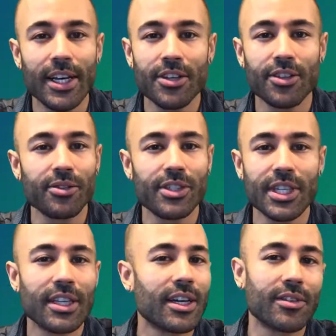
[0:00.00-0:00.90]
So you'll see
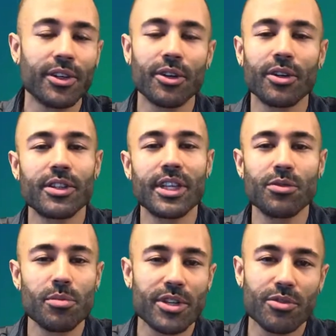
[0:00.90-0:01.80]
a lot of, things
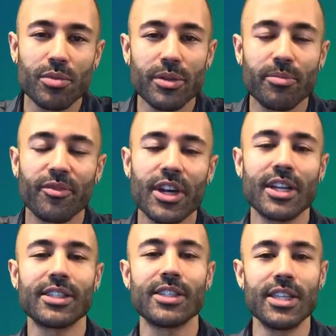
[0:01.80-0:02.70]
we mentioned will be kind
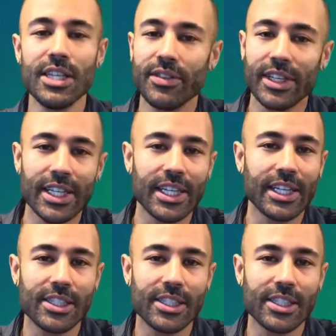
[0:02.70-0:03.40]
of sativa leaning,